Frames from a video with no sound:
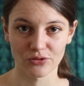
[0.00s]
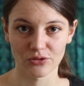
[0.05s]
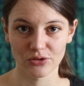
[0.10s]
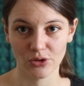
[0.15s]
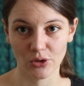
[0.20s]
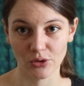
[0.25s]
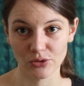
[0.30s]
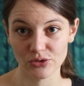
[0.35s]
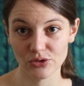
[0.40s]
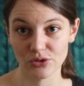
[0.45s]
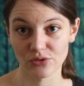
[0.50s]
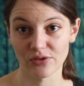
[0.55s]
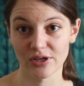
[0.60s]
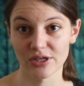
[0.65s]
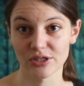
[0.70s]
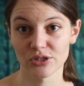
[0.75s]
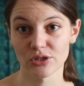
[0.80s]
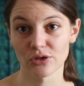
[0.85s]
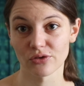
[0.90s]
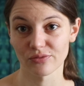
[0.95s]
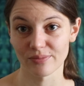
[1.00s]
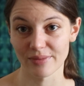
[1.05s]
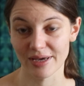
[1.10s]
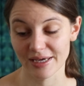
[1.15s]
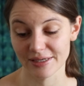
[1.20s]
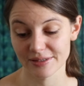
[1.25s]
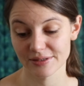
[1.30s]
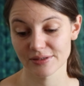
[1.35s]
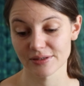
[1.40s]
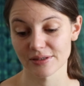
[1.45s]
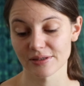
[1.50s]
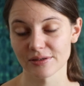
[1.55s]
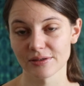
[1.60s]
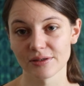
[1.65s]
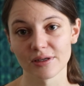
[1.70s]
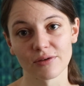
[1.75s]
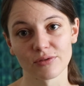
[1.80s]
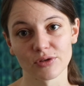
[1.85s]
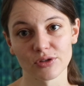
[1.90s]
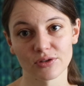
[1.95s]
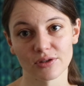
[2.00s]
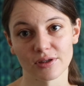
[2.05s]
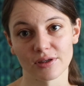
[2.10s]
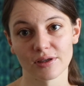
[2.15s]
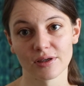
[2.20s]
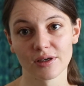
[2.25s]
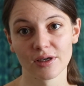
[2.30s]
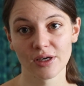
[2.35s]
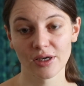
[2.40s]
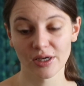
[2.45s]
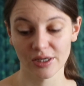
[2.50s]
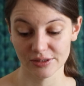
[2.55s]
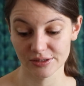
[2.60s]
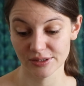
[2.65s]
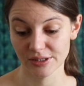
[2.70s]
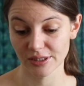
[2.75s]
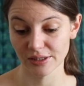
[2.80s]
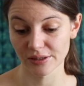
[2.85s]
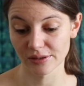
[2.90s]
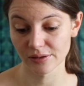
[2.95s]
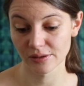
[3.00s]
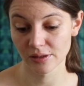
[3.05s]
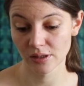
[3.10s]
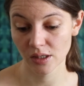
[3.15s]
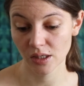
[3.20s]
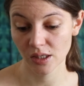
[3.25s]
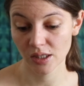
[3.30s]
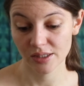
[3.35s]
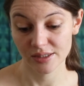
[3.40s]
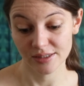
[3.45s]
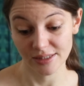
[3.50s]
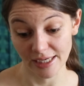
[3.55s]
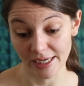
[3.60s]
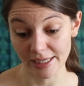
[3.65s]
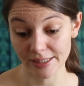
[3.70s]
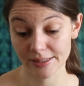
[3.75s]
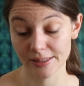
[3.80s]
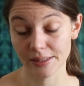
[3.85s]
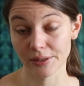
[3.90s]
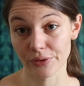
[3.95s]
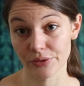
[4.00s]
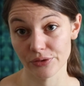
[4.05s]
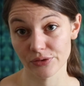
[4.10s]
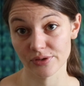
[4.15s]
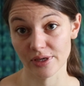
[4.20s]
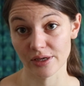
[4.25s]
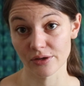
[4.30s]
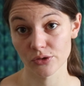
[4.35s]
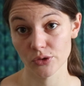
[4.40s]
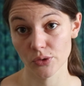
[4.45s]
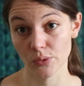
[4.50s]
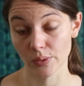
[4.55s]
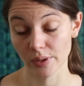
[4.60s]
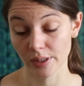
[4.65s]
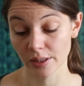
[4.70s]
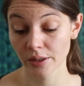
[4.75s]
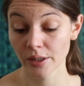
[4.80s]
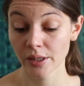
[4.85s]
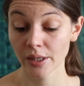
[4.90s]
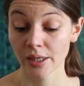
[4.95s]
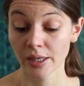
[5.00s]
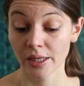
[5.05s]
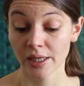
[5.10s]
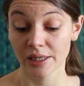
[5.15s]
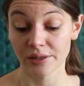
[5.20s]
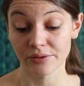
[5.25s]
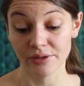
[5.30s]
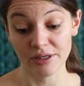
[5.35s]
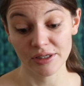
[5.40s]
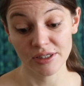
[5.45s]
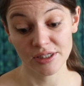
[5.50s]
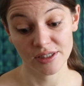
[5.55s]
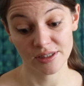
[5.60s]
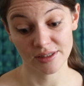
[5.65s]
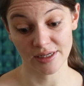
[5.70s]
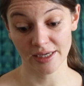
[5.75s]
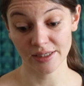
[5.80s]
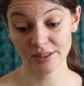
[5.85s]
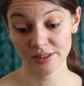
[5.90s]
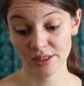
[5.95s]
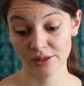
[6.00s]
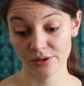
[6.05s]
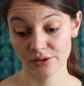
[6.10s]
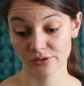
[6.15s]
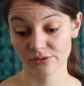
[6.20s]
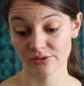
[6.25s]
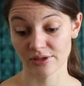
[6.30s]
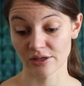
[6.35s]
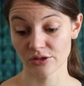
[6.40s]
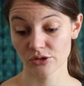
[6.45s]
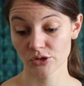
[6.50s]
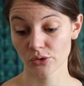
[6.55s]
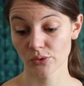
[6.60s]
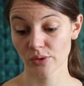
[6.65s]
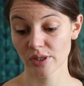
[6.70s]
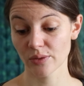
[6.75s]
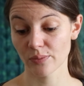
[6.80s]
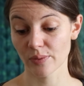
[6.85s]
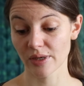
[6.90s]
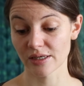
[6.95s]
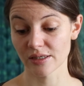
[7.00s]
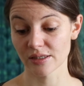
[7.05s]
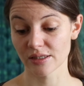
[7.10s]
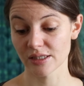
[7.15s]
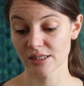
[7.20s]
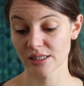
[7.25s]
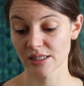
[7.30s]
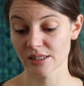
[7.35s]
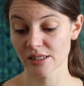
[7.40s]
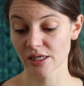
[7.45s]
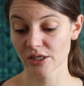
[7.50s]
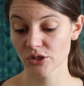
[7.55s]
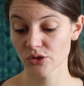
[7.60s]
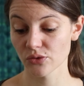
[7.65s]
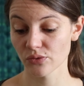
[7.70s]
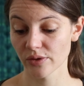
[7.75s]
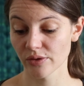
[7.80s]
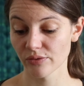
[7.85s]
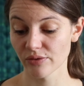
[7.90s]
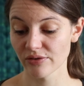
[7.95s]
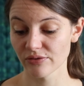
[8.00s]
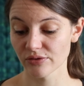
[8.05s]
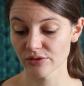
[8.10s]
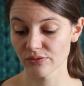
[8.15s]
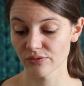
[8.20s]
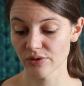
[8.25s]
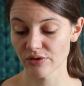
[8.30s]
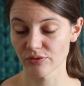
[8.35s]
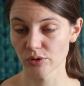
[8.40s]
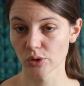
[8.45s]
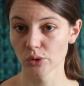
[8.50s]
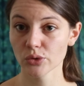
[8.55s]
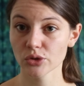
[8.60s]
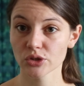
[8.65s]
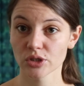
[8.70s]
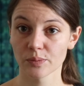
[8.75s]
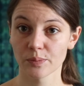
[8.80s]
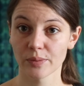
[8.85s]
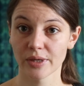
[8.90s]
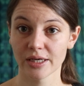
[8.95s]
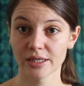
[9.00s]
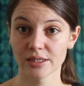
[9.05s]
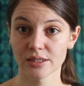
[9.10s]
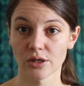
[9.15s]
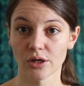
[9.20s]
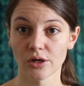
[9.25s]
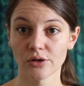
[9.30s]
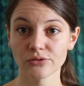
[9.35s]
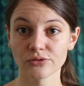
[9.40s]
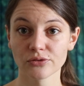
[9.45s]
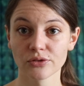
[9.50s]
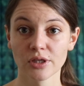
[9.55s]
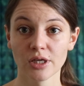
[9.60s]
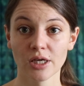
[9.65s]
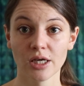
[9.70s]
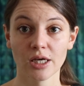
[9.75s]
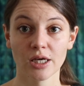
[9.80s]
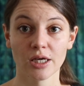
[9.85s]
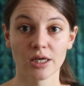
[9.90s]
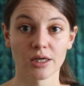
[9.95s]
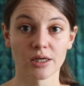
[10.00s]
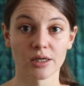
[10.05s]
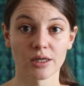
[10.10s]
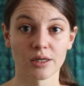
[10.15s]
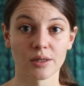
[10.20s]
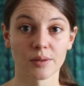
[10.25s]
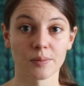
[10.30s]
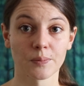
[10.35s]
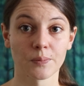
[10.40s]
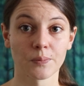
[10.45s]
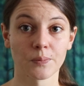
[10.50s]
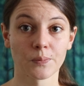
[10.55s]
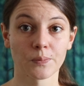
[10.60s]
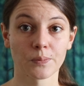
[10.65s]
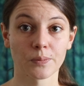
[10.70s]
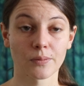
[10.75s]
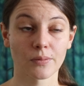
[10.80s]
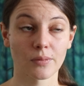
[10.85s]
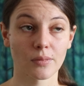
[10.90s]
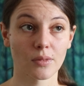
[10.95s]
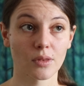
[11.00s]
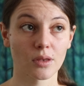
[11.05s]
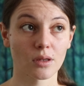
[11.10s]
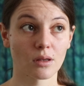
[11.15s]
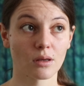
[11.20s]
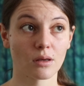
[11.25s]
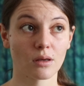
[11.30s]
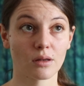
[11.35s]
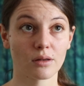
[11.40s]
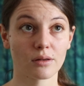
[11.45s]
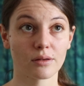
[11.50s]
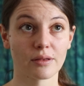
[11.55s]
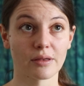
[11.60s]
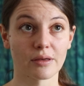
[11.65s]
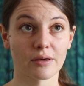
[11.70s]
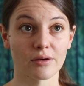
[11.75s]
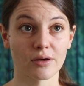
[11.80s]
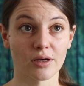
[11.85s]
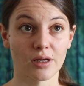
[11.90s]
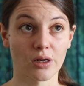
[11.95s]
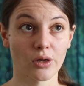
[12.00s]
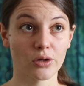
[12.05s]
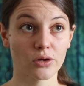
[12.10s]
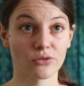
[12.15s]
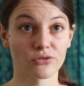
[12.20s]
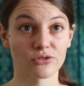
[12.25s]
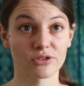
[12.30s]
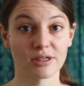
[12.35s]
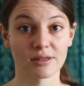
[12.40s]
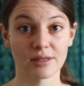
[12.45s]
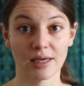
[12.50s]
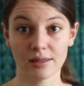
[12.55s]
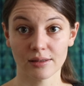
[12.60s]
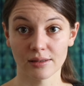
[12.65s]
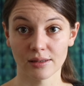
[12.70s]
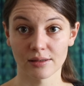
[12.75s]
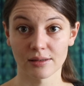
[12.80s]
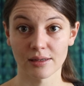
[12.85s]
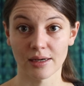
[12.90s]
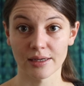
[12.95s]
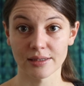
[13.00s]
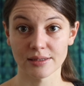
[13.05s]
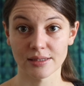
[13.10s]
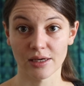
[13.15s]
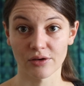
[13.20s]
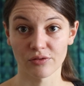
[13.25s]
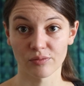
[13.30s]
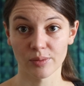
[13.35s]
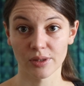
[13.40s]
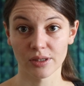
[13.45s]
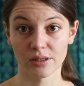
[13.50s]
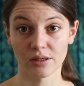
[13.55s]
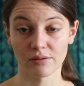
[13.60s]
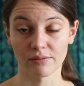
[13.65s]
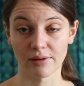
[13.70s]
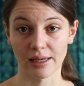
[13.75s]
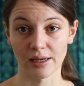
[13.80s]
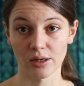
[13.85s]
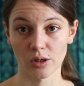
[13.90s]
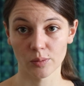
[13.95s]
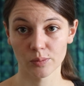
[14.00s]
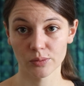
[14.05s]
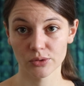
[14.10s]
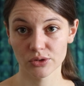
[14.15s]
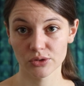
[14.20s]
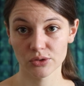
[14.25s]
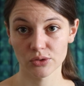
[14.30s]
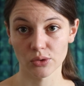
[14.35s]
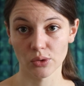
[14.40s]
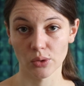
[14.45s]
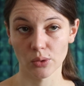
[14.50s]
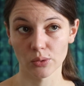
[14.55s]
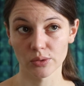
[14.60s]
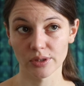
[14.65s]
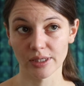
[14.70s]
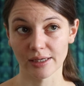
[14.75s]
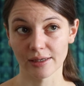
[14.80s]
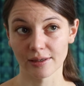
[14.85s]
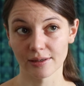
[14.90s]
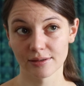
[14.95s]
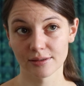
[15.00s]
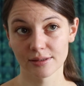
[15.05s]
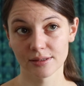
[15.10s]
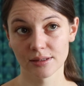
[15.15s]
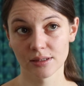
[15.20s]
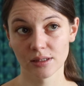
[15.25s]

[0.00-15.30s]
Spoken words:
conservation of mass and everything until the 18th century. And then in the 19th century, when the Industrial Revolution picked off, a lot of synthetic dyes have been developed, so that